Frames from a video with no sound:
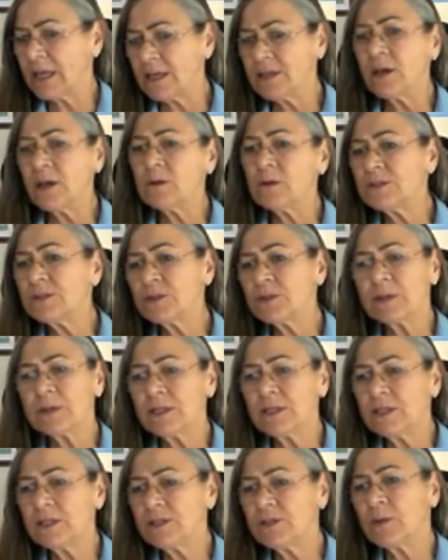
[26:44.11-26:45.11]
I know in
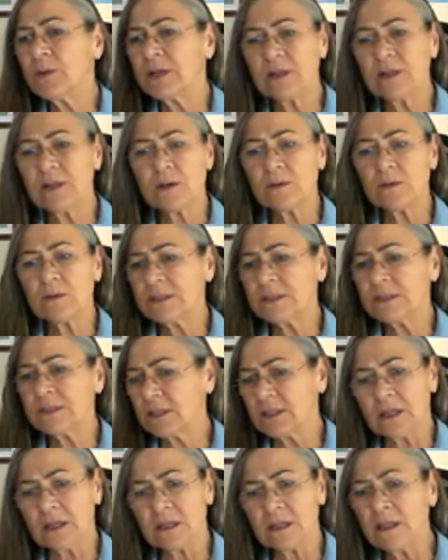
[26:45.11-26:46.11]
2020 there was a
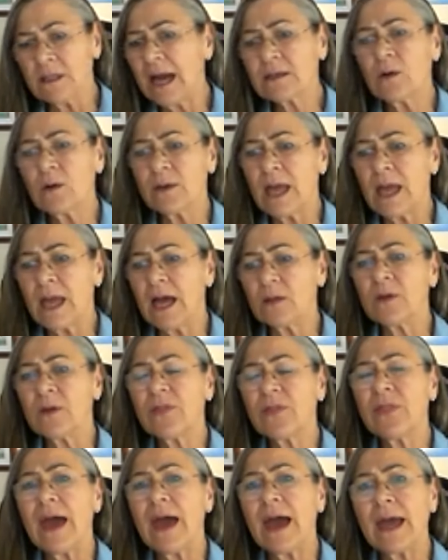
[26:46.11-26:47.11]
lot going on
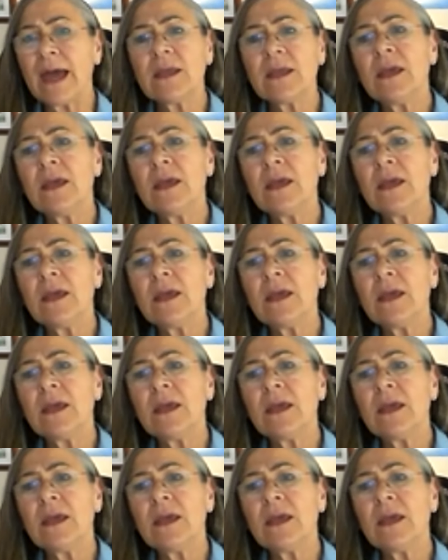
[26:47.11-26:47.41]
with that.